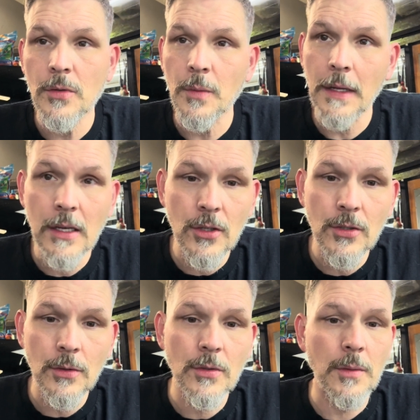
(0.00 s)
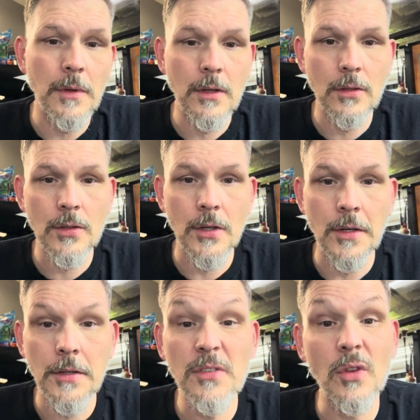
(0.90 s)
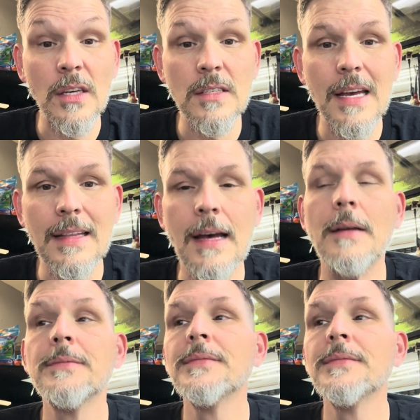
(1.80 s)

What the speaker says: some of the issues, some of the concerns, things like that.